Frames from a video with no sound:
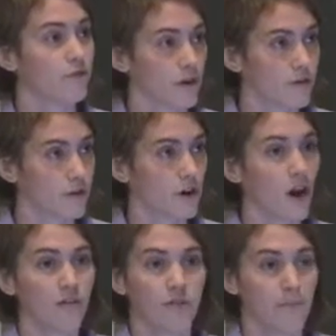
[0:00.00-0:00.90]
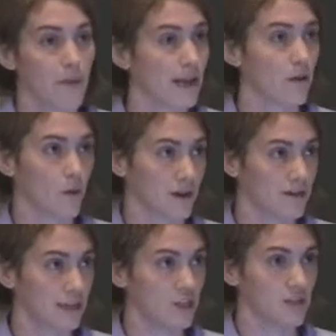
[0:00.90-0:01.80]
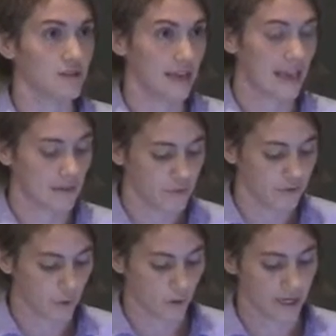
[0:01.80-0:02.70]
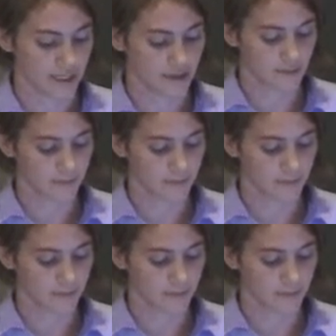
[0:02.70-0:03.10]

fervor of the many organizations that came before it.